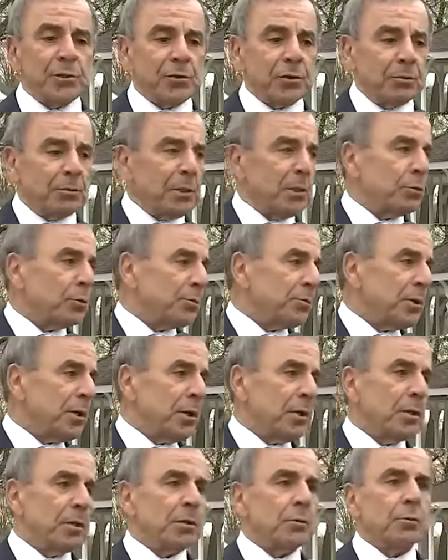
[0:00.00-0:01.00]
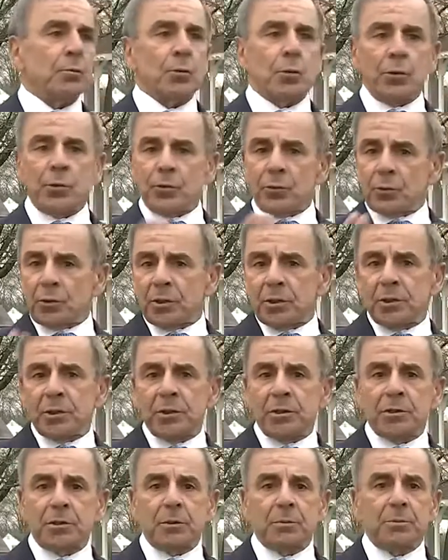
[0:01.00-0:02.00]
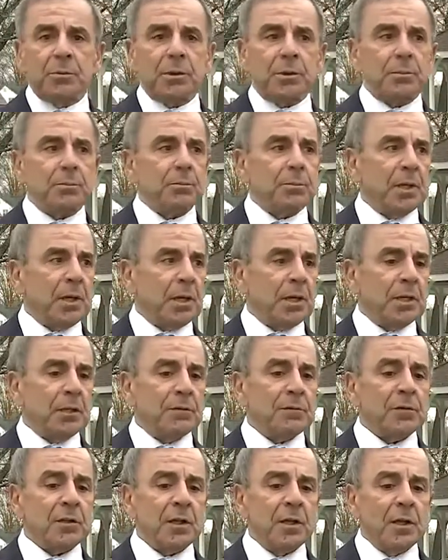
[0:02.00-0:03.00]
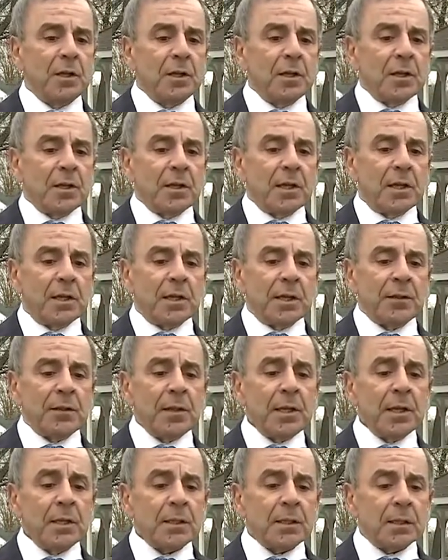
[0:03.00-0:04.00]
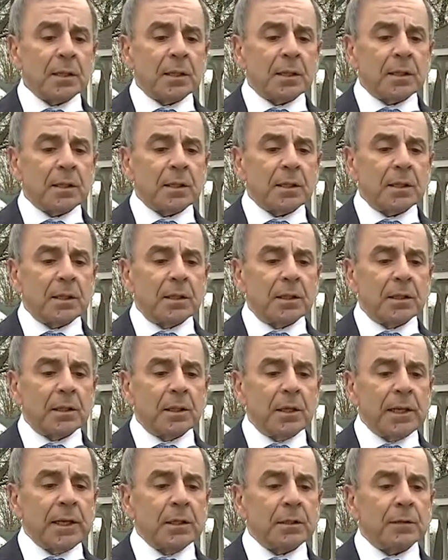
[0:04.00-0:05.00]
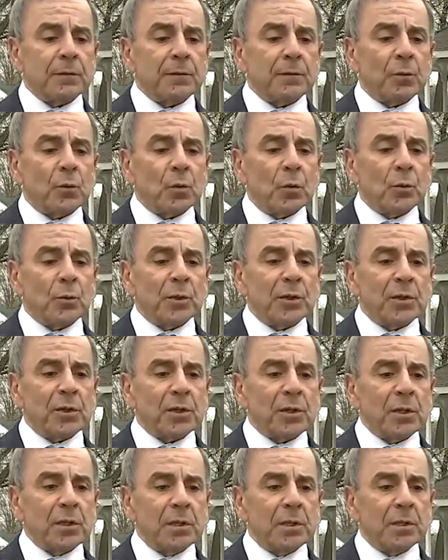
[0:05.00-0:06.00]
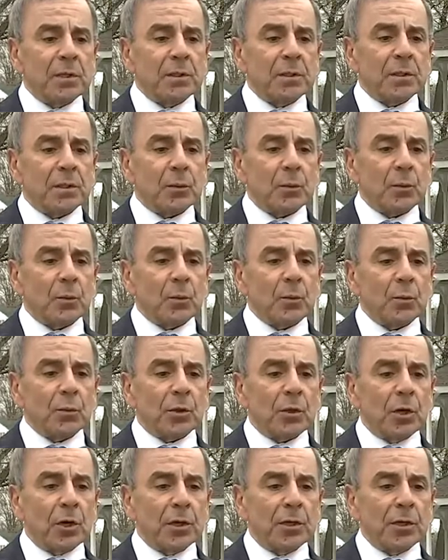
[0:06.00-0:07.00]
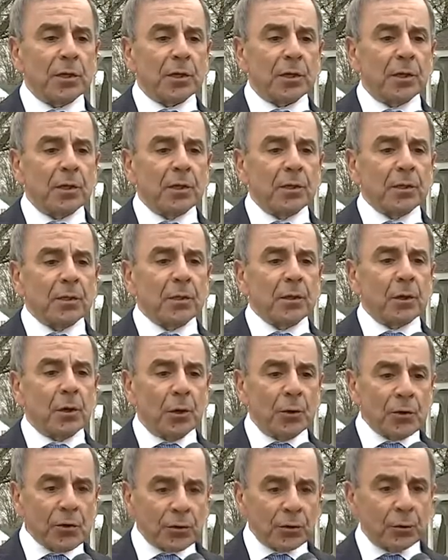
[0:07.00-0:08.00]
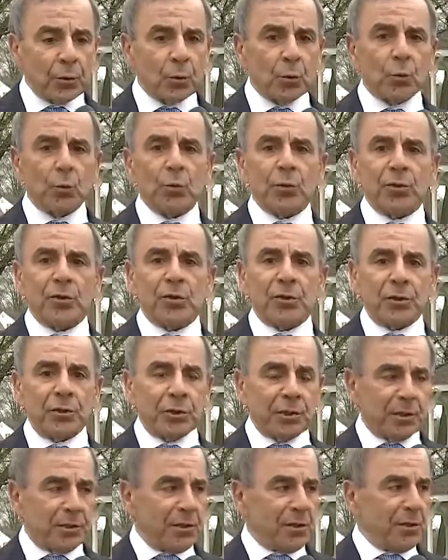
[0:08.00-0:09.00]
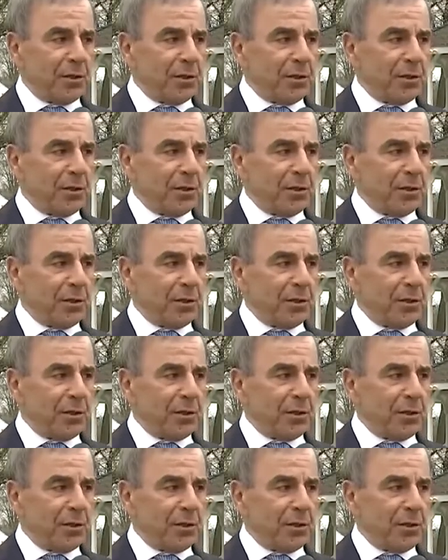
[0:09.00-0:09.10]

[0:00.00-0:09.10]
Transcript: will be repaired, roads will continue to be paved. And I think that in light of what we see regarding coastal resiliency,